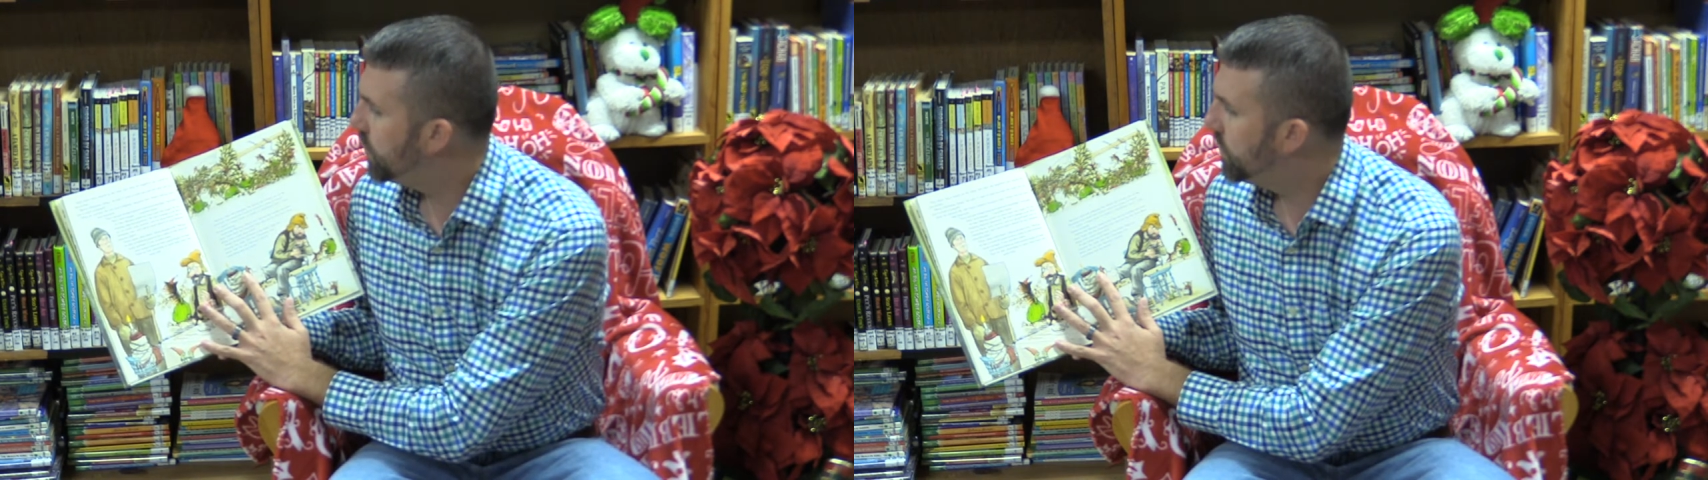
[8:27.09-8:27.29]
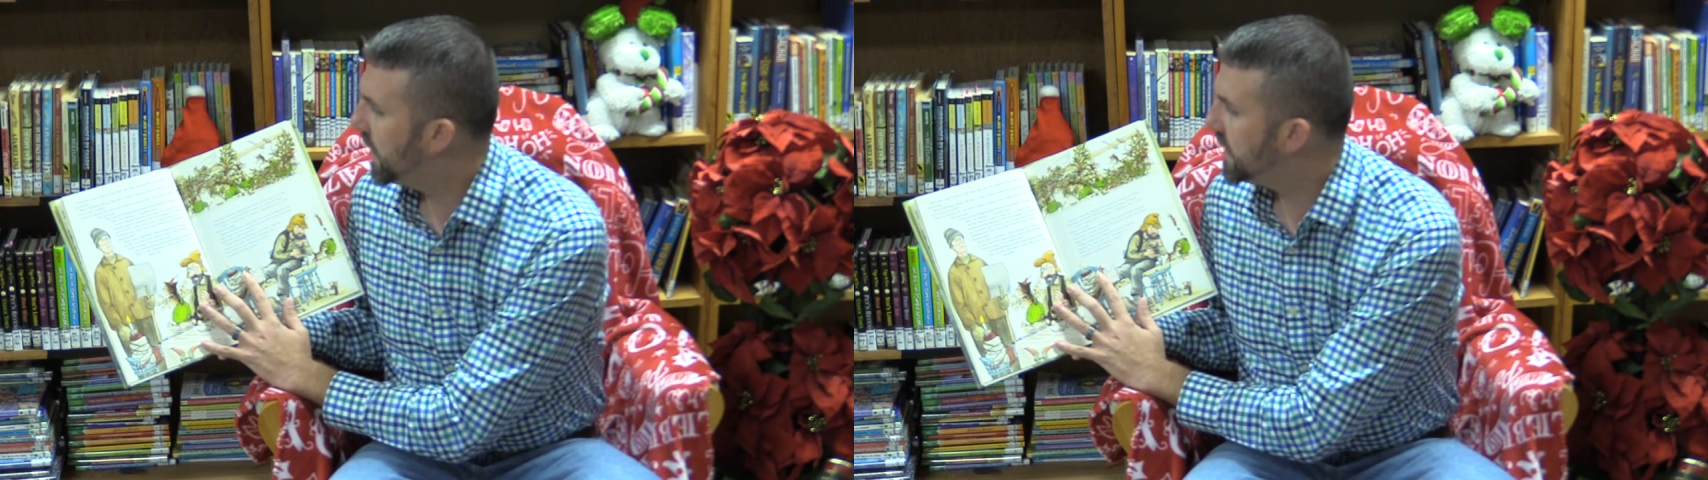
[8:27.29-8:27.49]

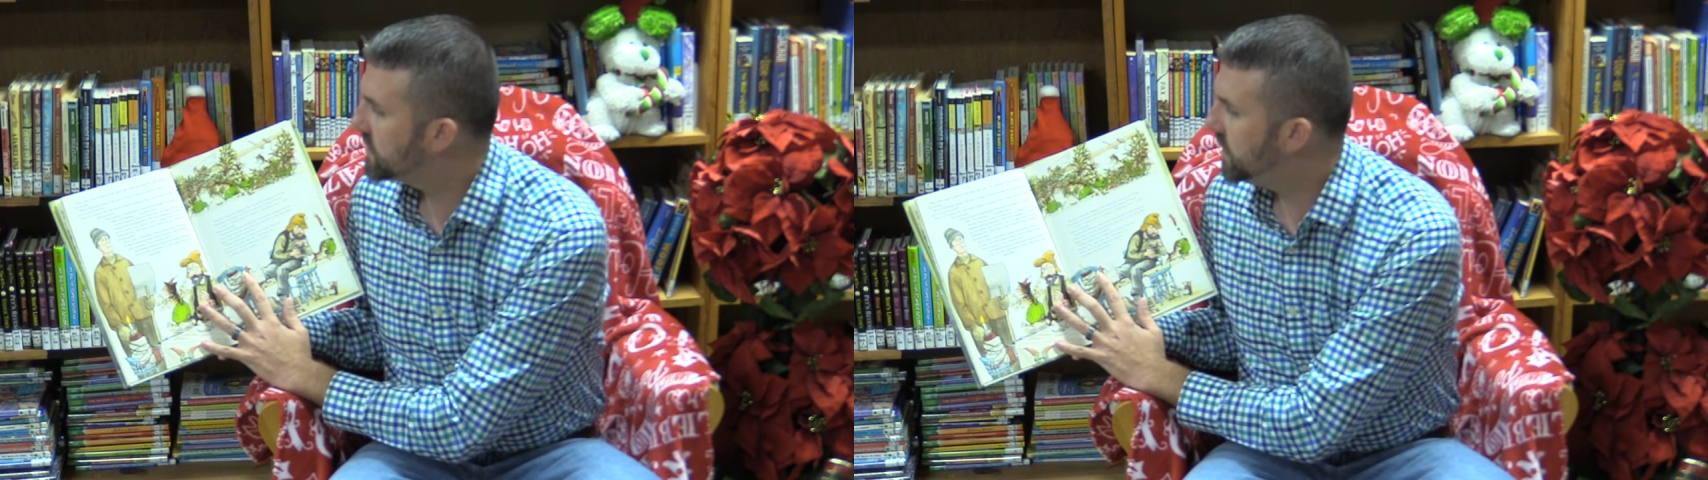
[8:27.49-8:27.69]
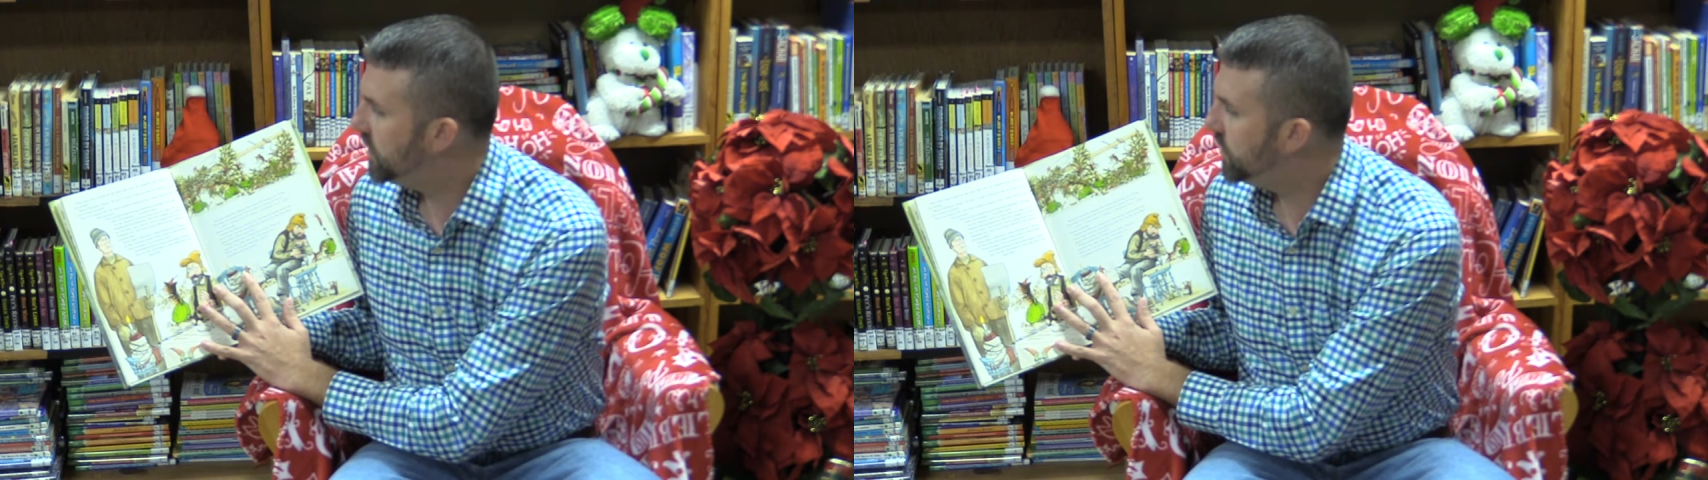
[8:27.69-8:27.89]
but I
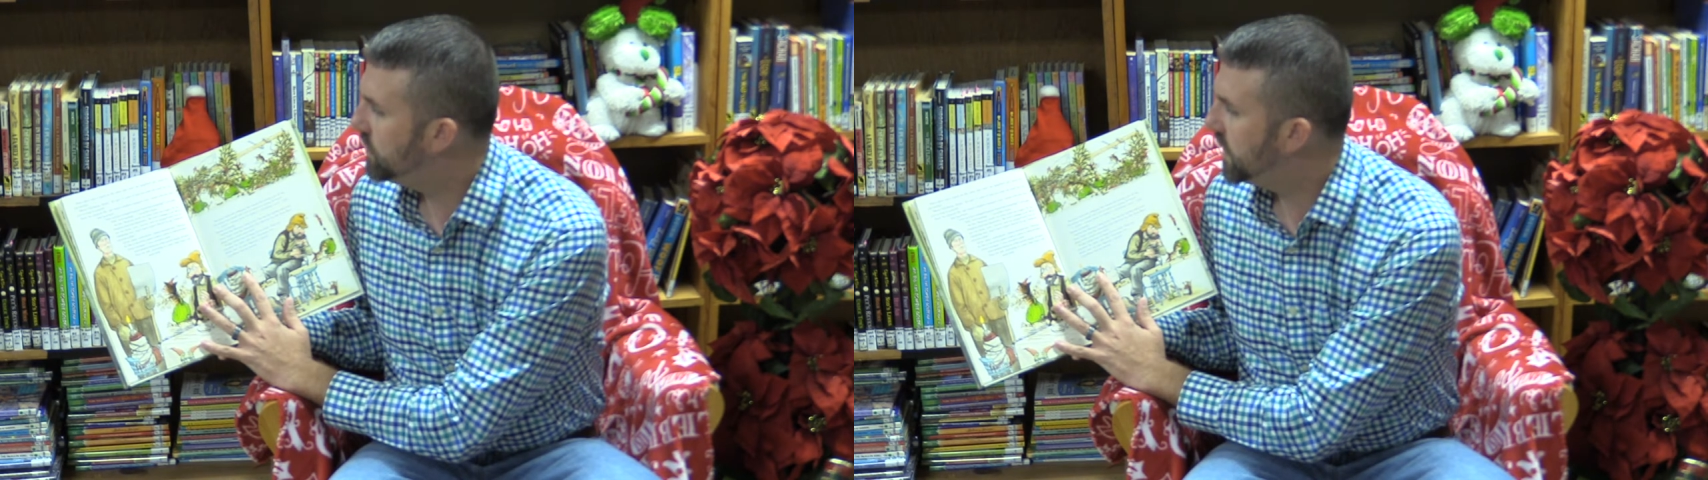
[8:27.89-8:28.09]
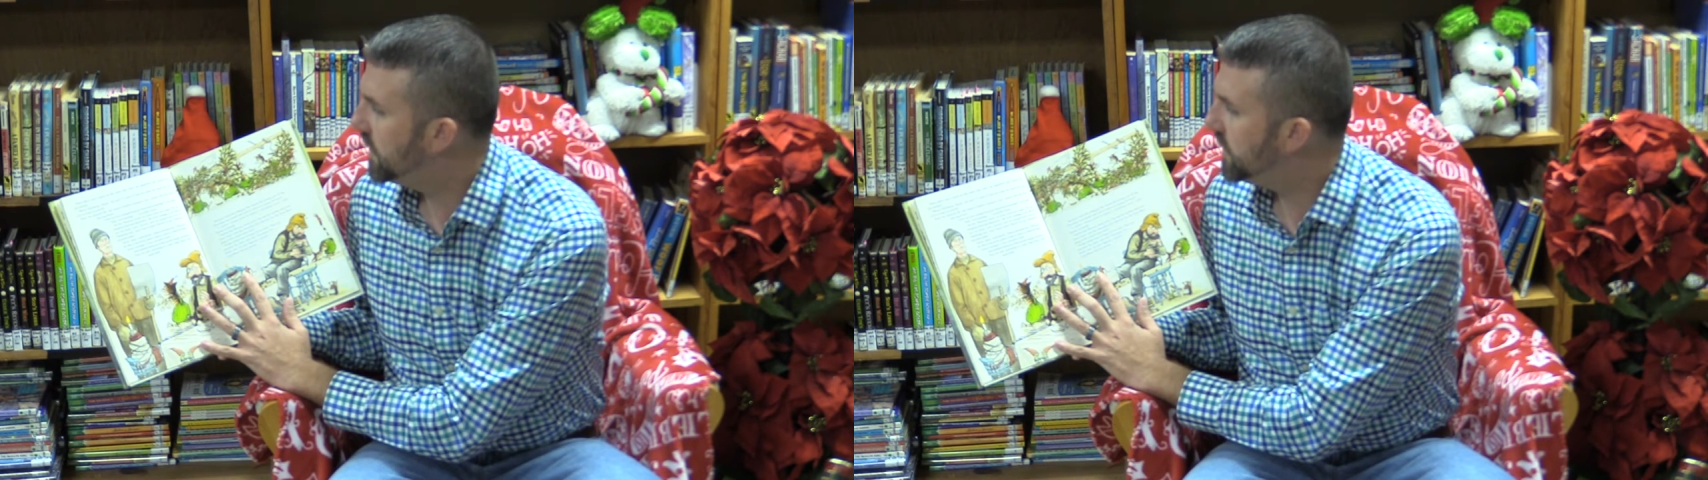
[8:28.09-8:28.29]
see you've
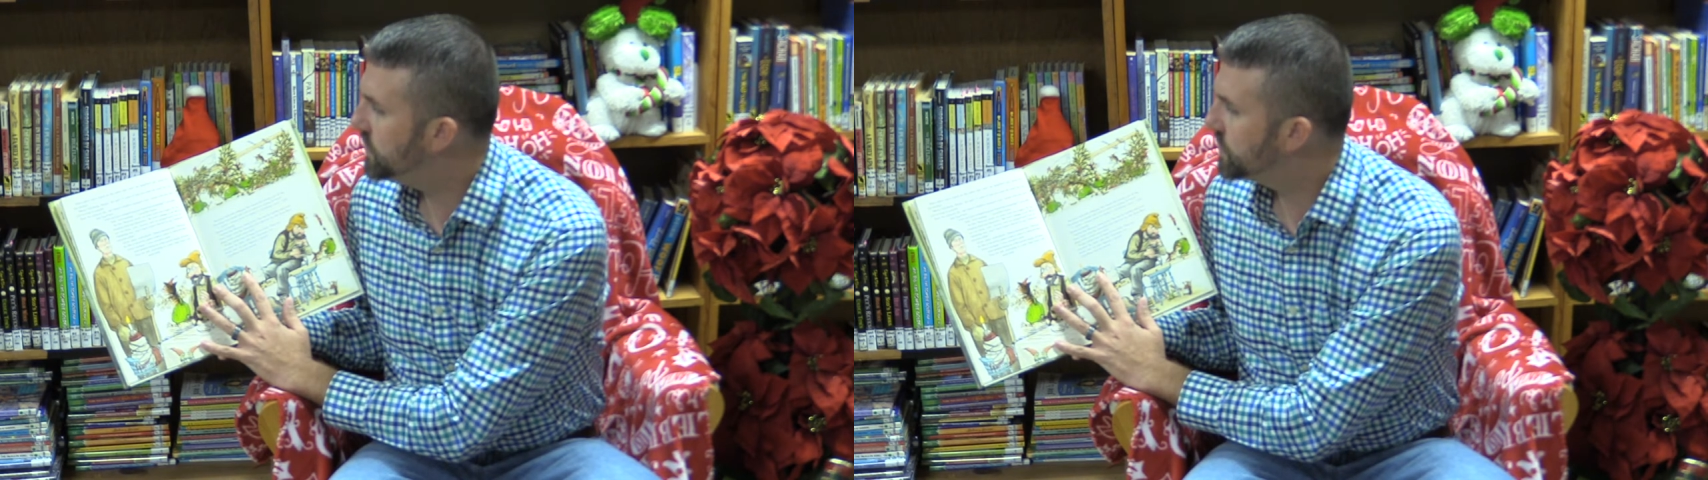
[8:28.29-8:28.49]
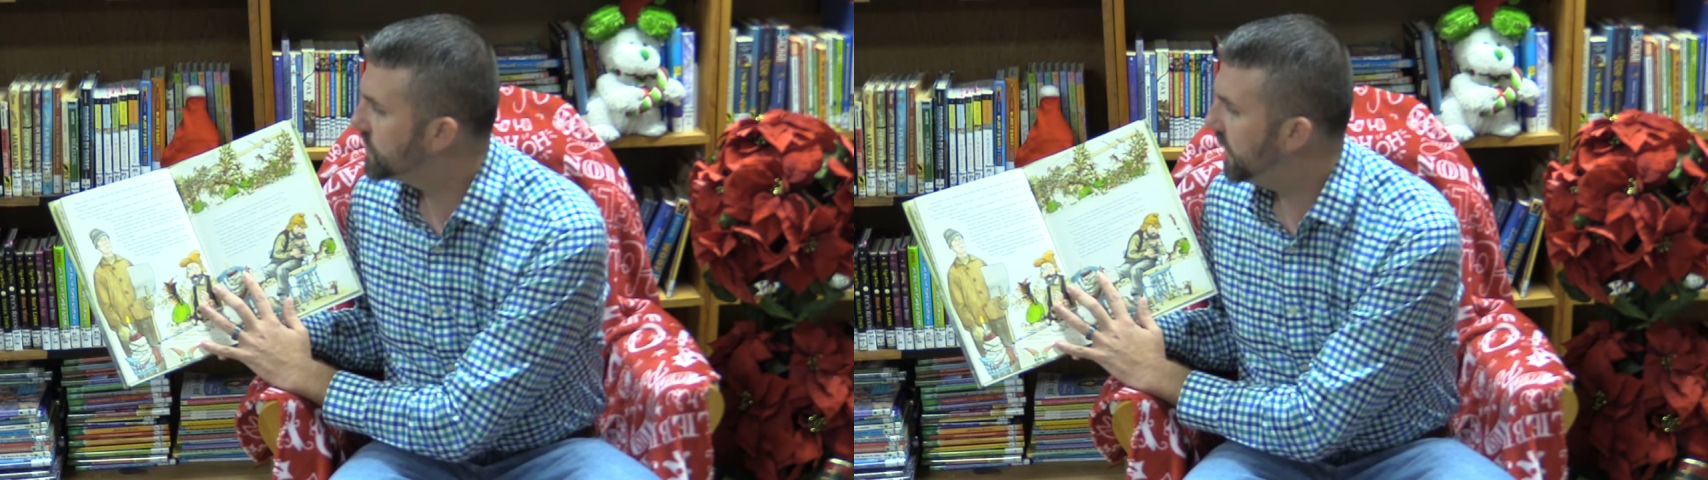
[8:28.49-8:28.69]
done it
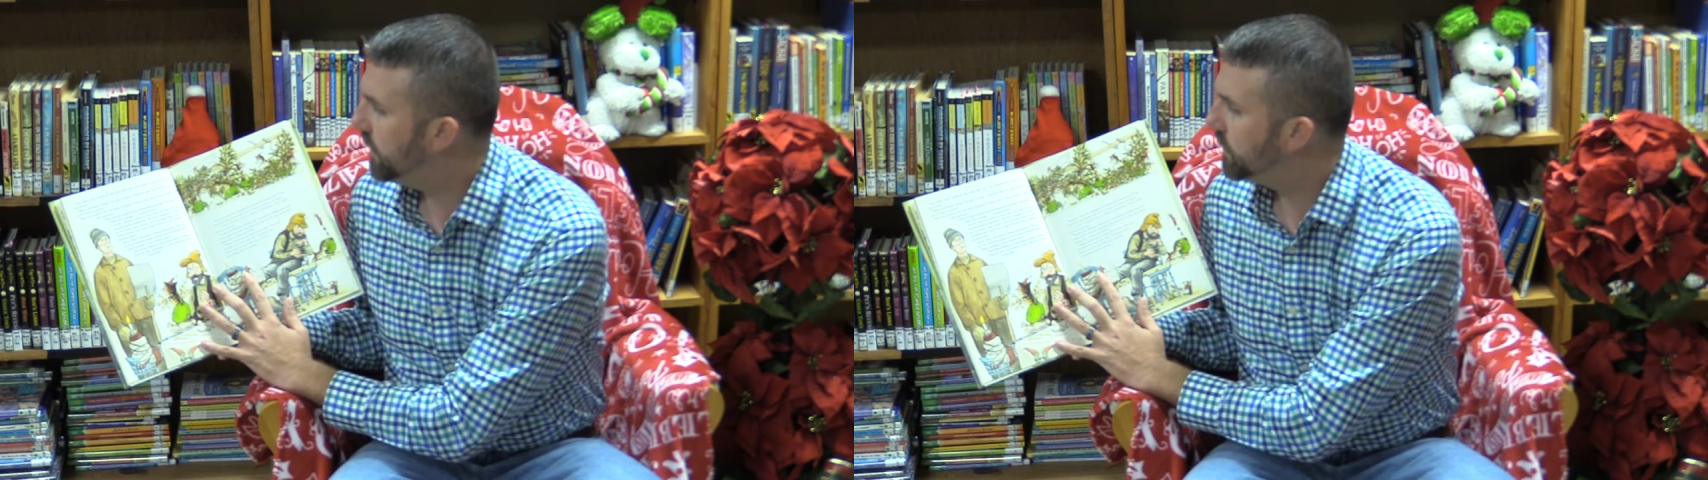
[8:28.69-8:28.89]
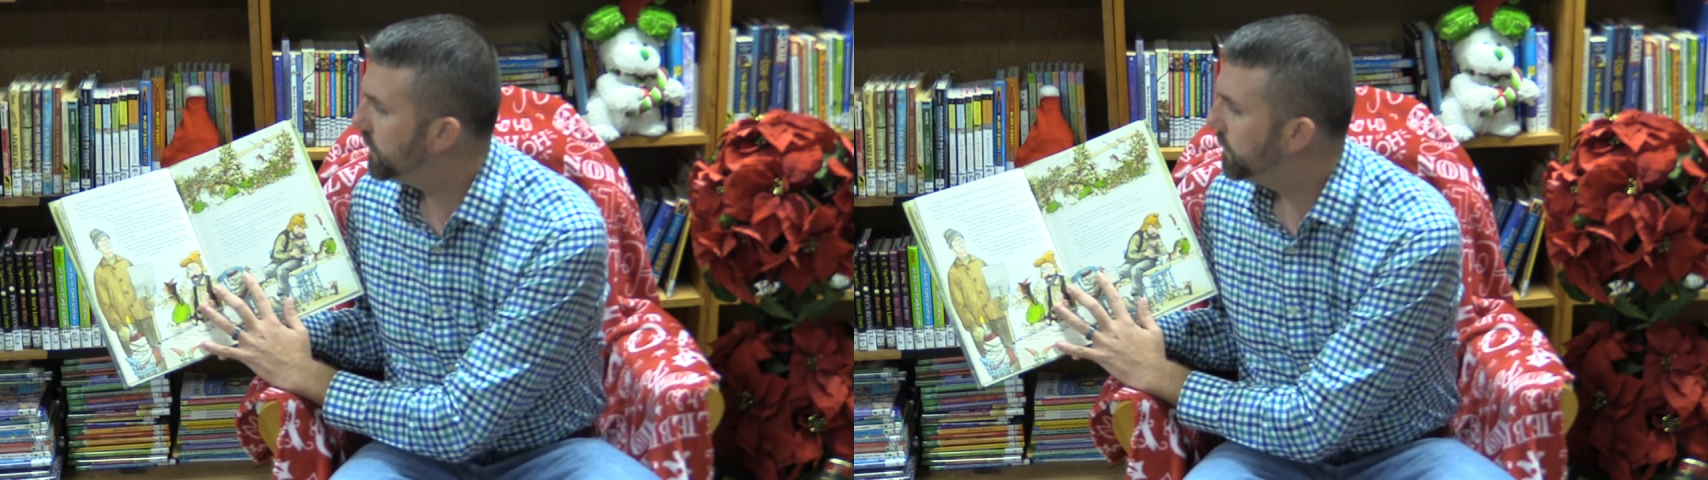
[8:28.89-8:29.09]

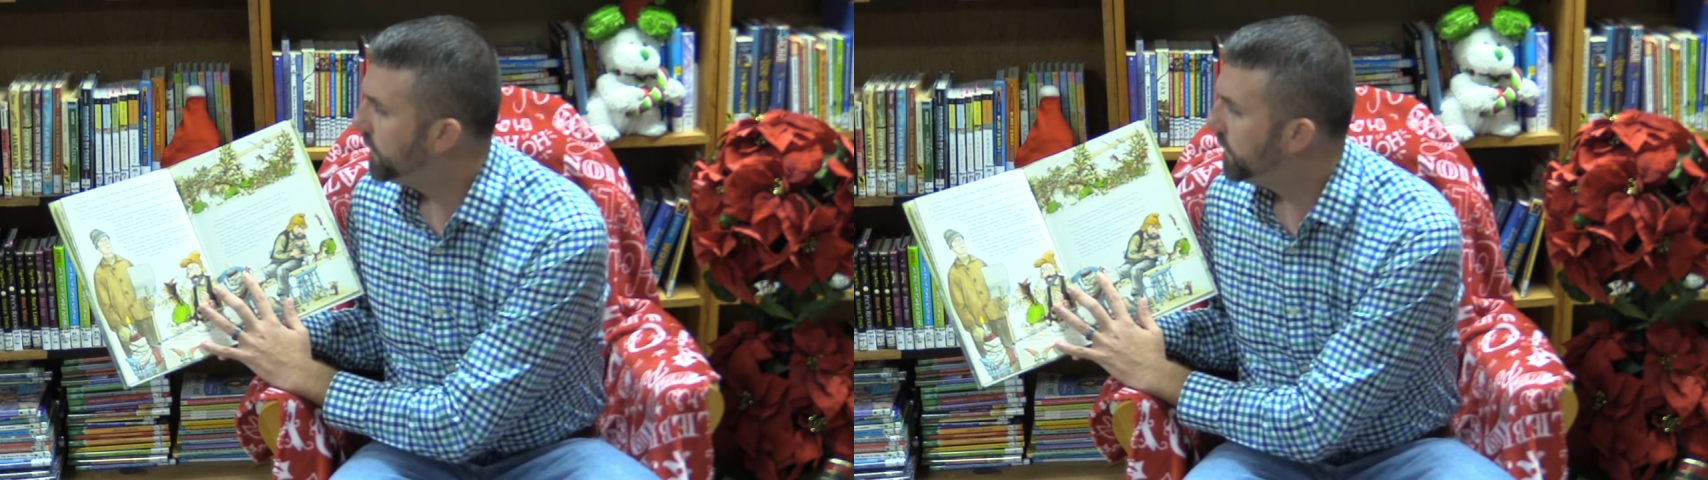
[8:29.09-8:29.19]
yourself."